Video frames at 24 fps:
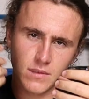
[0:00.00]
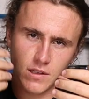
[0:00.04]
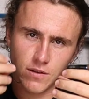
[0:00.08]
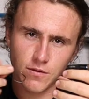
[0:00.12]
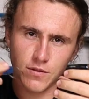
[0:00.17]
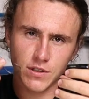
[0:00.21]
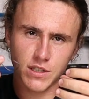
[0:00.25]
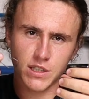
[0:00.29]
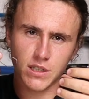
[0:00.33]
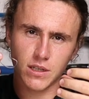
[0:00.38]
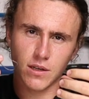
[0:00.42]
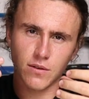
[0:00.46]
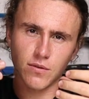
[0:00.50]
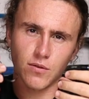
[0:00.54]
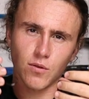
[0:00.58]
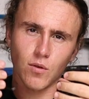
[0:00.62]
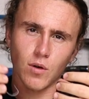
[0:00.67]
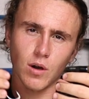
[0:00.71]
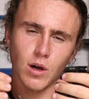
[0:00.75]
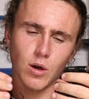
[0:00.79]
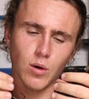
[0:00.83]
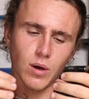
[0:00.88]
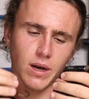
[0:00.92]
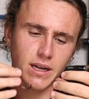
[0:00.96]
fishing a
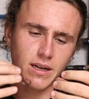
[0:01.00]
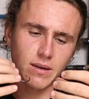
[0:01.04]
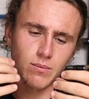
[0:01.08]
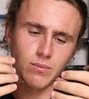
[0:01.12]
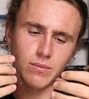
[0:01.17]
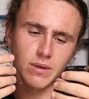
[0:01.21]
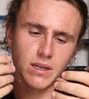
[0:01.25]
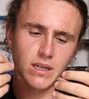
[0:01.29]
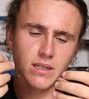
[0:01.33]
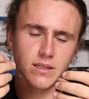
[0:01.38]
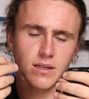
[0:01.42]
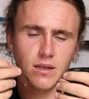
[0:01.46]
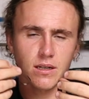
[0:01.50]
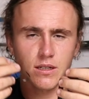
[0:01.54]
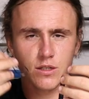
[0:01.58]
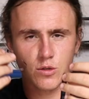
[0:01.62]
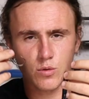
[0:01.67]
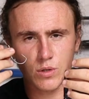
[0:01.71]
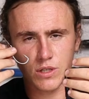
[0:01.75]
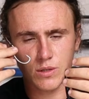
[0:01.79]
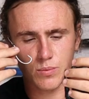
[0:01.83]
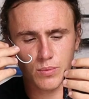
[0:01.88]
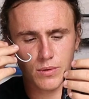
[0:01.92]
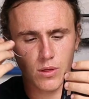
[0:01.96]
4.0, I can easily
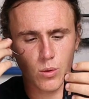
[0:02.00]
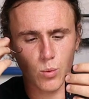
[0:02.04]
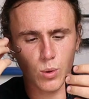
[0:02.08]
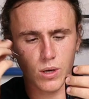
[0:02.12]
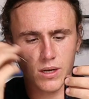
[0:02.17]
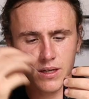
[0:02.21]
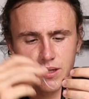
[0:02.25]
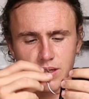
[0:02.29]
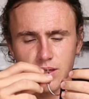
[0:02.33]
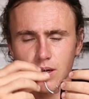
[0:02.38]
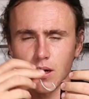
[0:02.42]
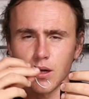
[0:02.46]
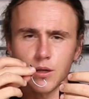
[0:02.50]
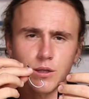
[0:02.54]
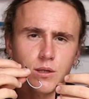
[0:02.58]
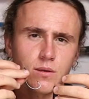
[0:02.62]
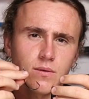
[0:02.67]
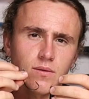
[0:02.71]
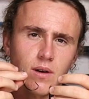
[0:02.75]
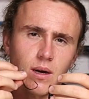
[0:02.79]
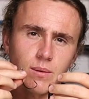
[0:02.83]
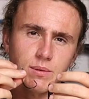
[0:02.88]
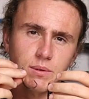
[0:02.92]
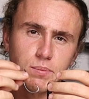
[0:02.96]
switch between this Ultra
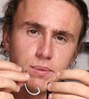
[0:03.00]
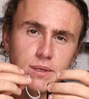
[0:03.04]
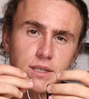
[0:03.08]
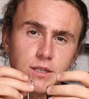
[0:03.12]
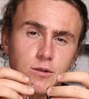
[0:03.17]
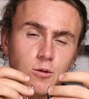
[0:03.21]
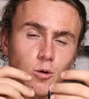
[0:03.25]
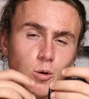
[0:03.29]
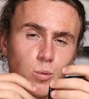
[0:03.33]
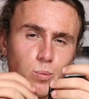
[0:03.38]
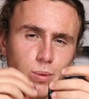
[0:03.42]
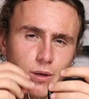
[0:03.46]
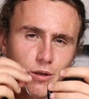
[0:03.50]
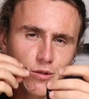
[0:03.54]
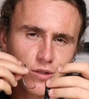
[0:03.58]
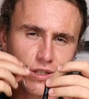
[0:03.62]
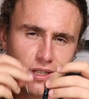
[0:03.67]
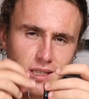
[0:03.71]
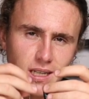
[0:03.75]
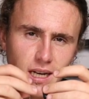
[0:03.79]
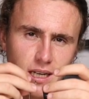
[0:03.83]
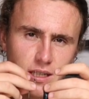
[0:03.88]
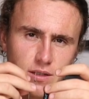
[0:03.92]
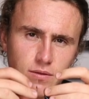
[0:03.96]
Vibe Speed Draw because
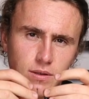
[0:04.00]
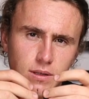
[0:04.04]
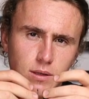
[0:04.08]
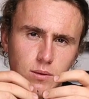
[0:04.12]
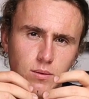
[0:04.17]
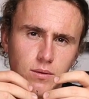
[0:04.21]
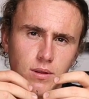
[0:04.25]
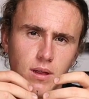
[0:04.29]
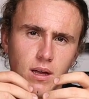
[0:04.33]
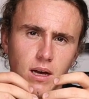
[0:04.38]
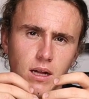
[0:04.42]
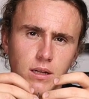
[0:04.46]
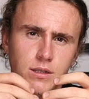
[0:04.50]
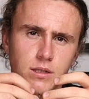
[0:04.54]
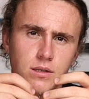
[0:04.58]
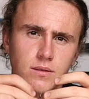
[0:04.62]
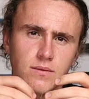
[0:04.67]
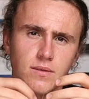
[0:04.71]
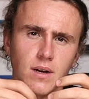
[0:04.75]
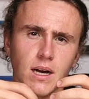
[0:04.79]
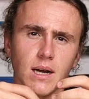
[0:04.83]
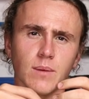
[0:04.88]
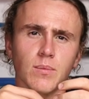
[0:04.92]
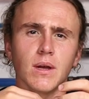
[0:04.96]
it does fit with the Ultra
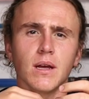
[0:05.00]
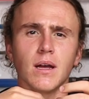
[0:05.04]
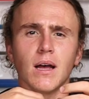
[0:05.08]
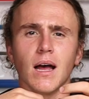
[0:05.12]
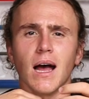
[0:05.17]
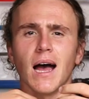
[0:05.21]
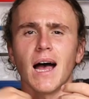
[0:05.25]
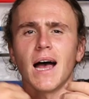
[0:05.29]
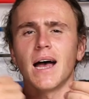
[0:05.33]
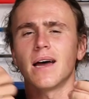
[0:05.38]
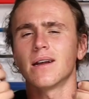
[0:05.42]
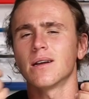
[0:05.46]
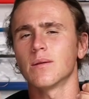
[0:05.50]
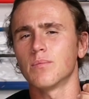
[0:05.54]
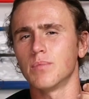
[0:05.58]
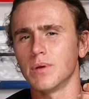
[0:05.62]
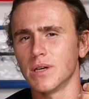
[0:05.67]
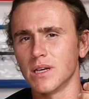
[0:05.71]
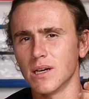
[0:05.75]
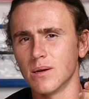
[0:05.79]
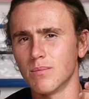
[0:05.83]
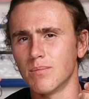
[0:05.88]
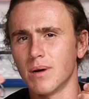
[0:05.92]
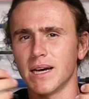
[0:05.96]
Vibe and a
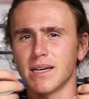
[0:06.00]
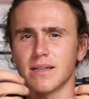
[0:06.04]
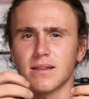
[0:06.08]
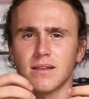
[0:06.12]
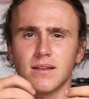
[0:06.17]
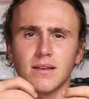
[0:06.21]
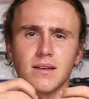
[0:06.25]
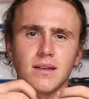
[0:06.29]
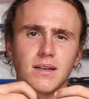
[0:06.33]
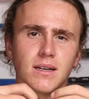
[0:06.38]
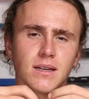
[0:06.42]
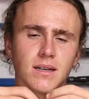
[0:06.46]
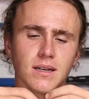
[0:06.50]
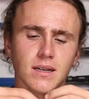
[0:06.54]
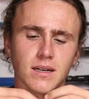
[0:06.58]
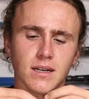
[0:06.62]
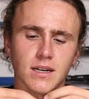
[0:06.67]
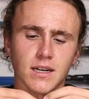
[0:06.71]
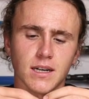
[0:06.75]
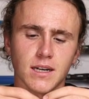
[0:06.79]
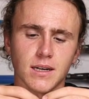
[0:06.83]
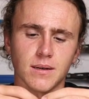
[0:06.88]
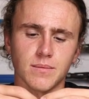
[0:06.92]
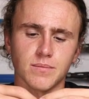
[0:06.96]
bigger bait.
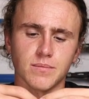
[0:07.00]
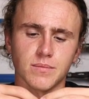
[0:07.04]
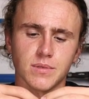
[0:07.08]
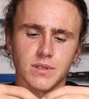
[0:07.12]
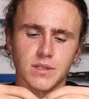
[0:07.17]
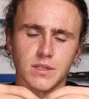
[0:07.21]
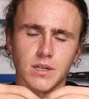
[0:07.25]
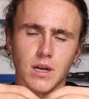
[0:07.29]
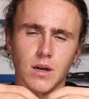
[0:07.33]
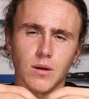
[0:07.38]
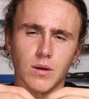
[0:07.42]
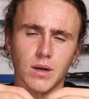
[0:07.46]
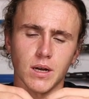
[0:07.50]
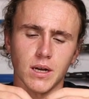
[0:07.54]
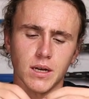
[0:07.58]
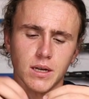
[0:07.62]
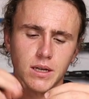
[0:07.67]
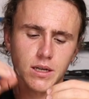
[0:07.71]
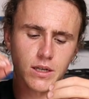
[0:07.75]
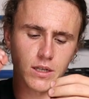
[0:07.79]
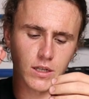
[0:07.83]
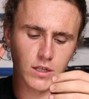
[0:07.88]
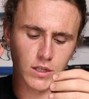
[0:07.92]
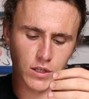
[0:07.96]

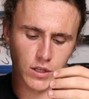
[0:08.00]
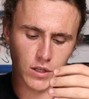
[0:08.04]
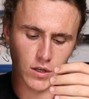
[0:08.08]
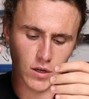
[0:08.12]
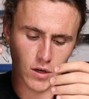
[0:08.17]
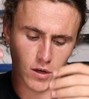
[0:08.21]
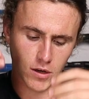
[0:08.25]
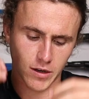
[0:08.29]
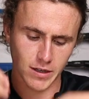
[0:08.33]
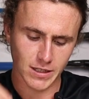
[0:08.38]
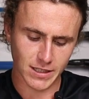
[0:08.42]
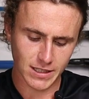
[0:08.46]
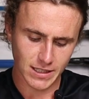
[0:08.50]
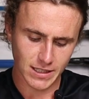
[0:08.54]
Yeah,